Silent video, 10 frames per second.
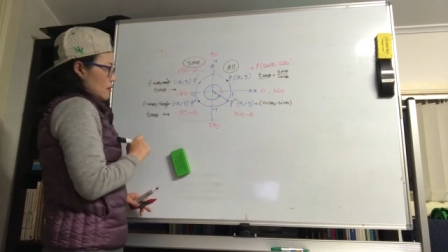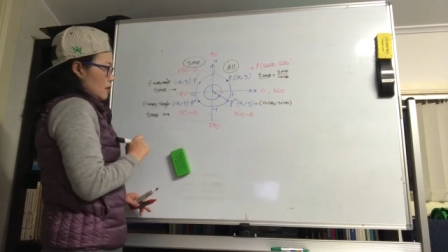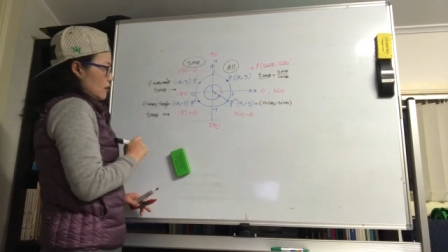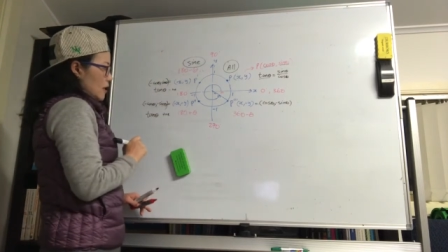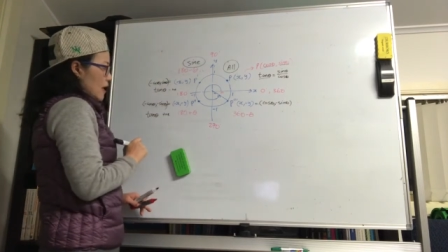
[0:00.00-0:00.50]

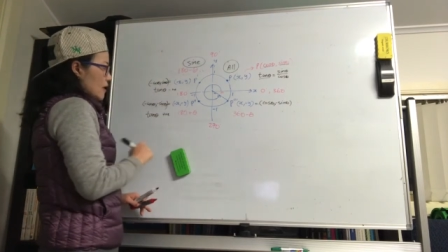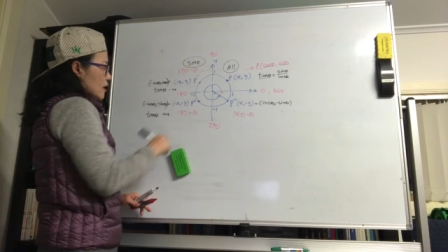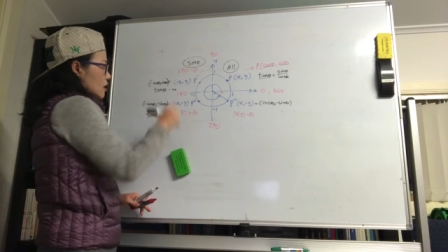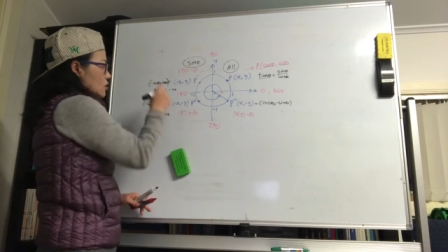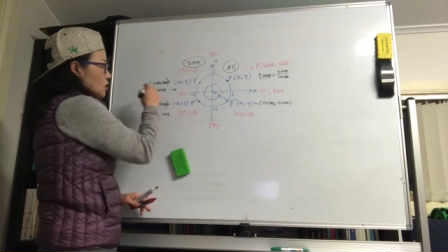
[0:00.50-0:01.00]
Okay,
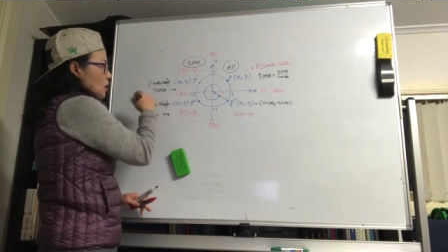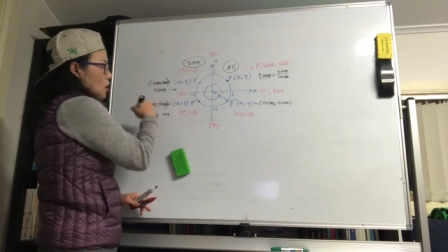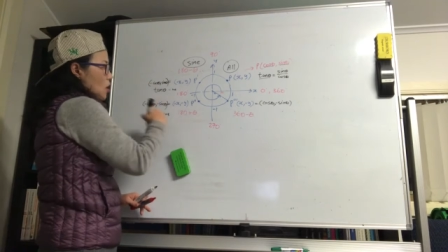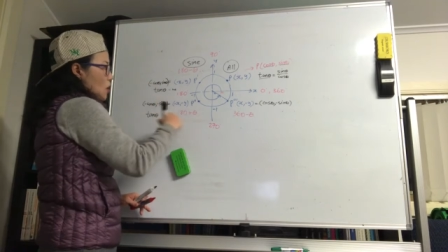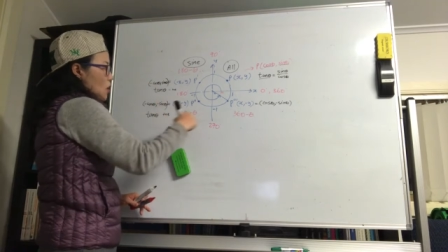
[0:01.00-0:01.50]
so
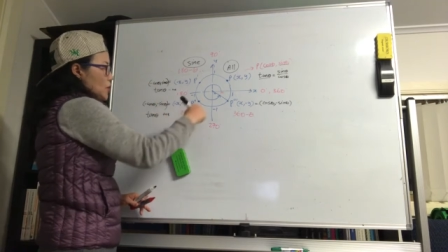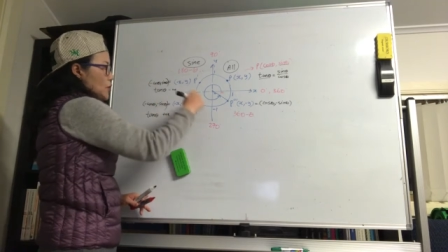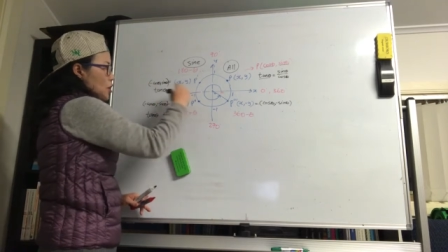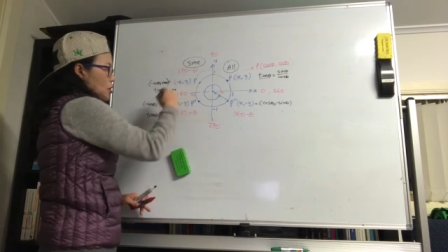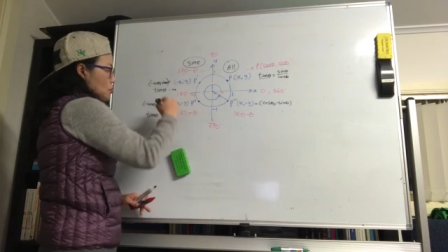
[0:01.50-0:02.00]

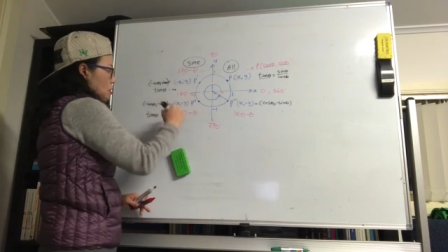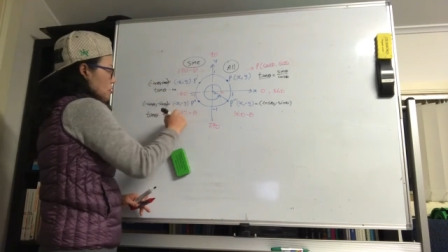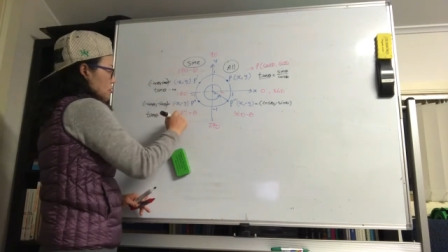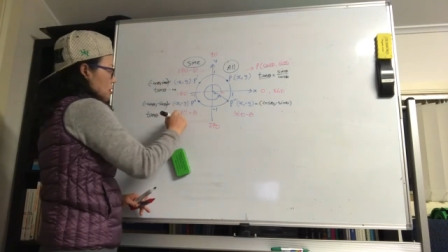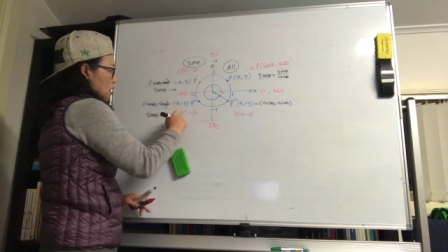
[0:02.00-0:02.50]
third
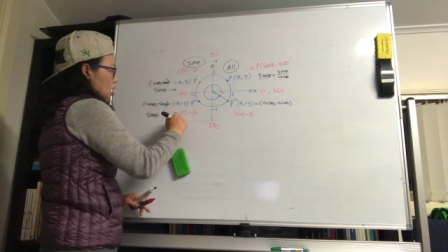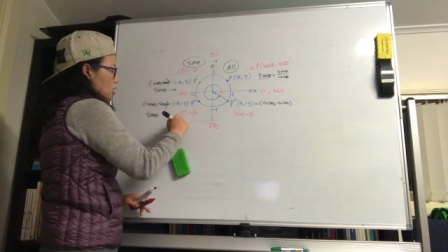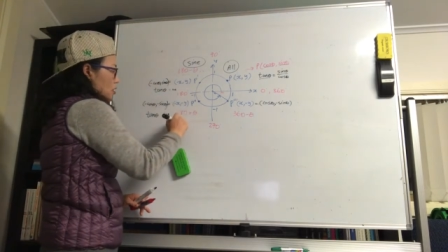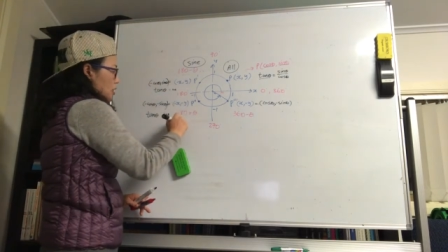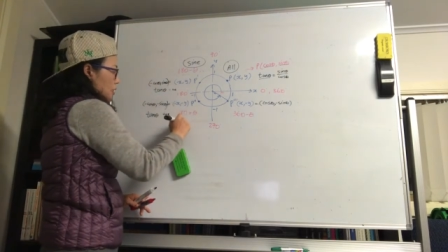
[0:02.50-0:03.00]
quadrant,
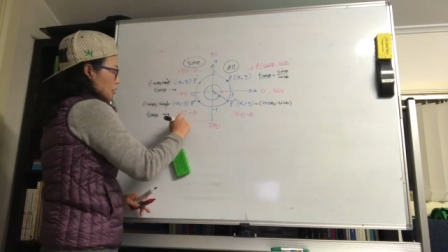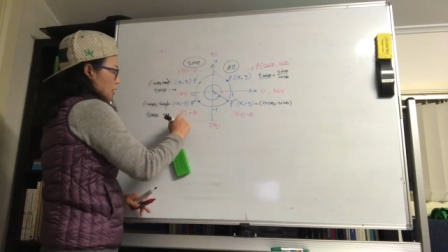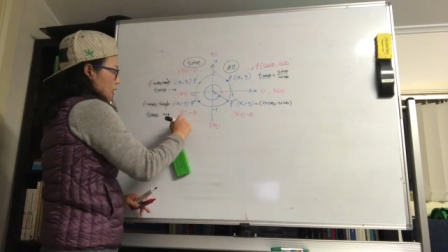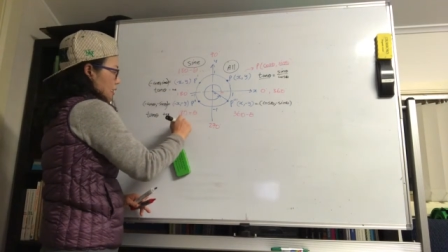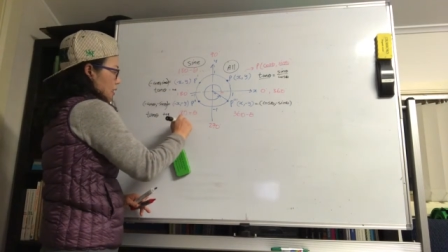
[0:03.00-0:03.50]
only
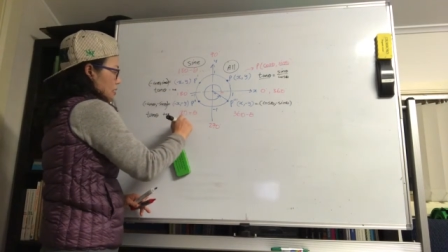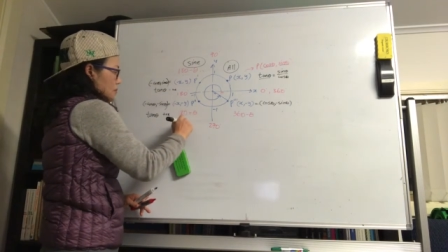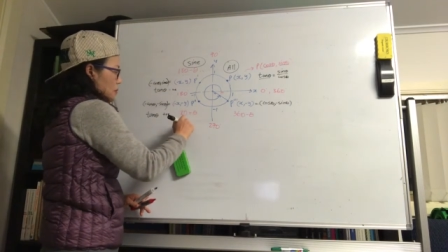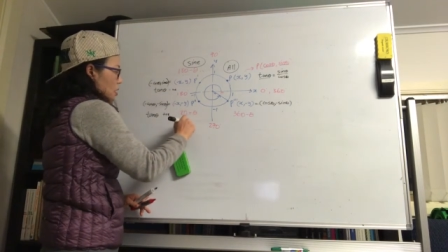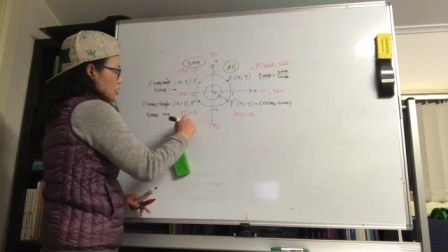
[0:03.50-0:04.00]
thing is a
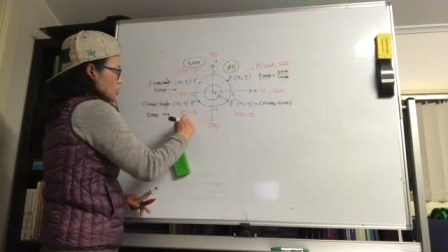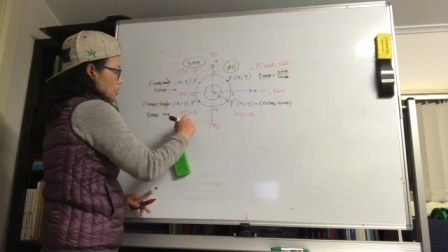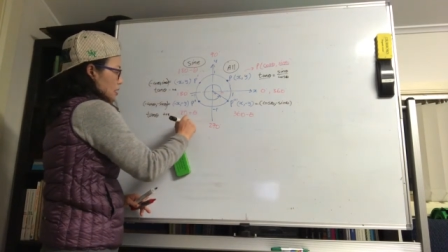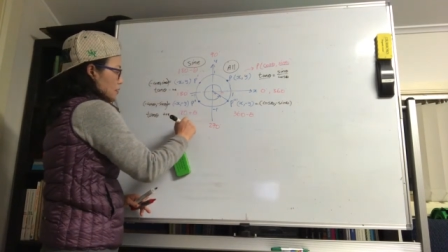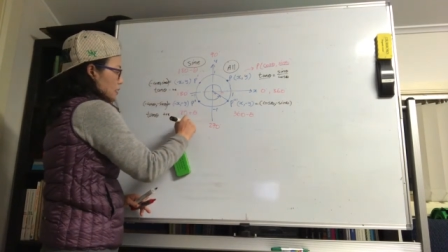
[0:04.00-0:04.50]

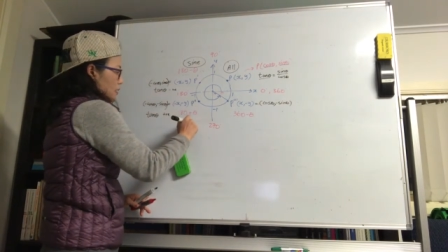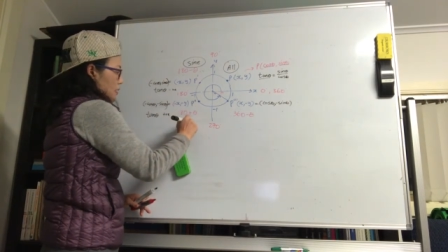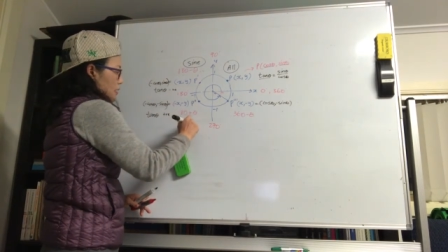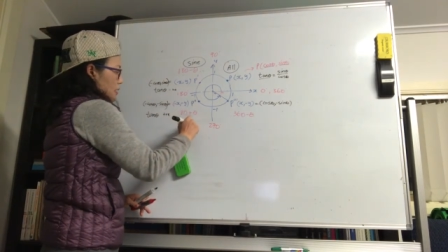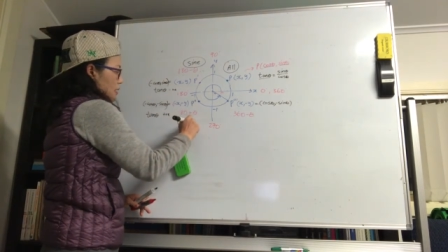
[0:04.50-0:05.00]
positive
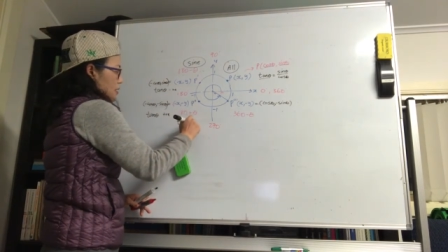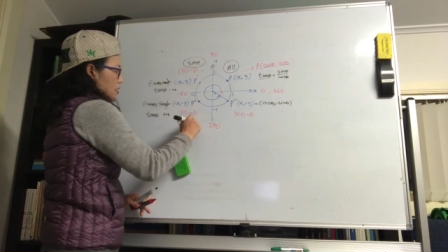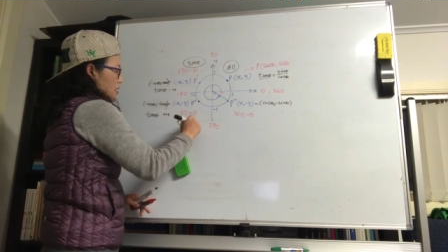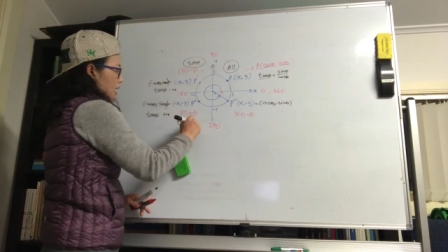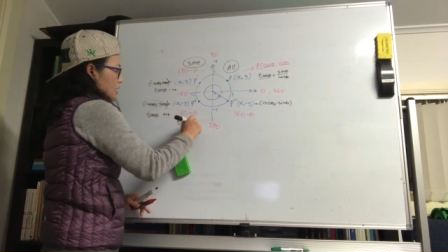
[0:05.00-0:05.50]
is
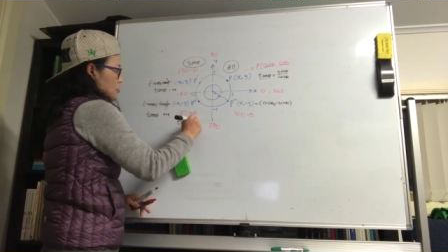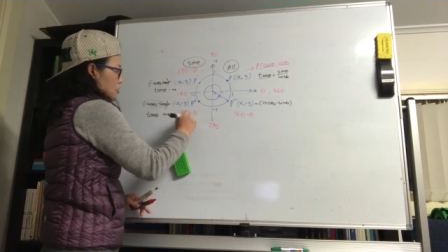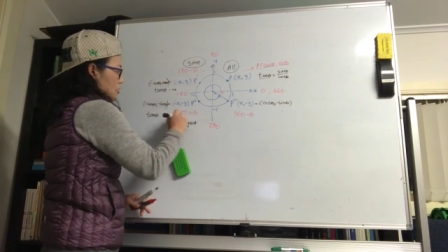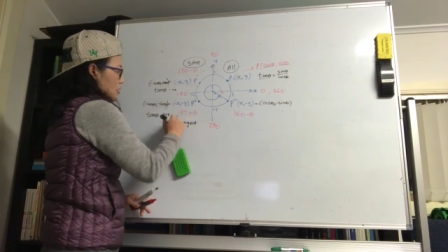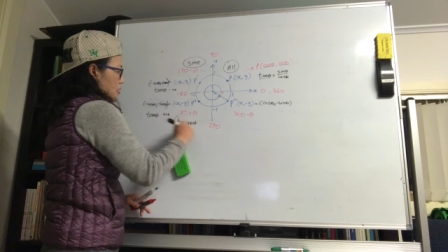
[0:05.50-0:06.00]
tangent,
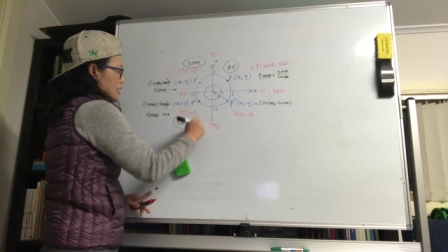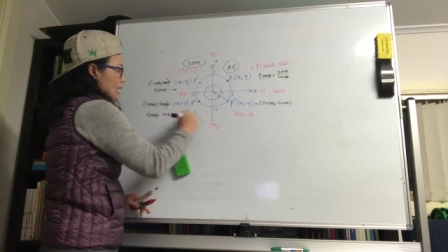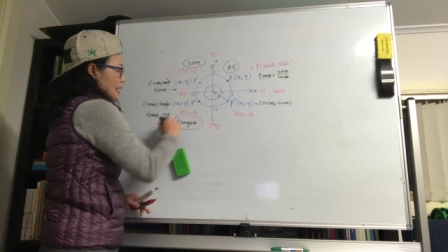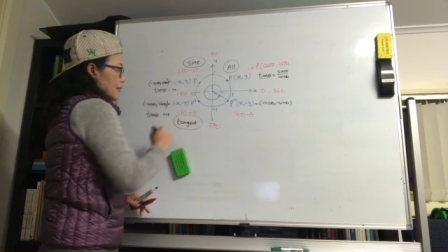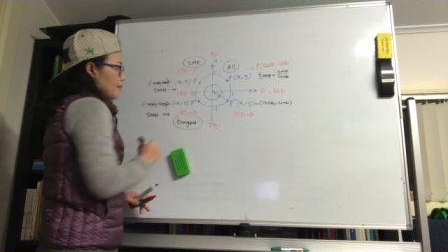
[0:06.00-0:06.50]

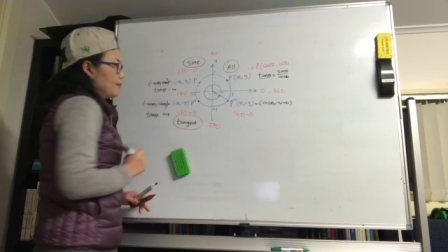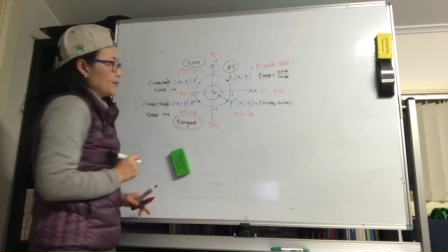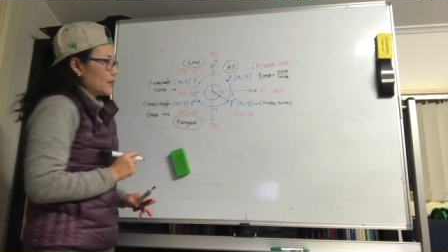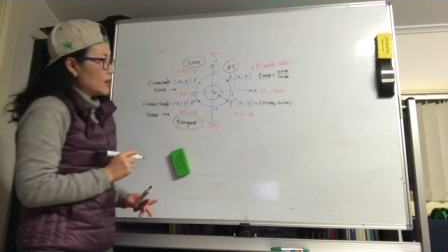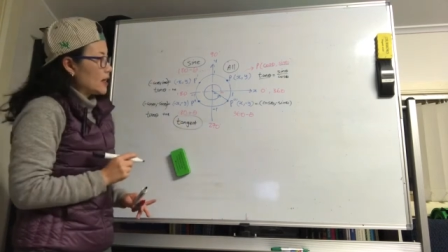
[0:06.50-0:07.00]
tan.
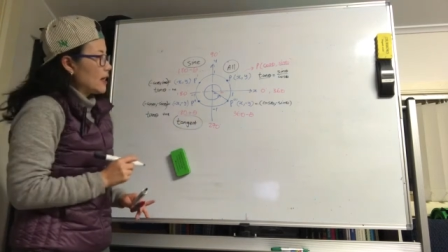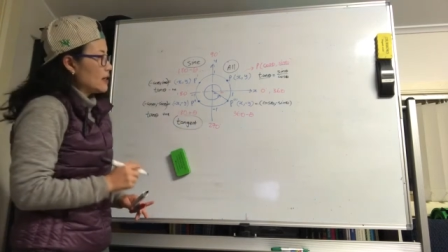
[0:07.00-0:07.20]
Okay,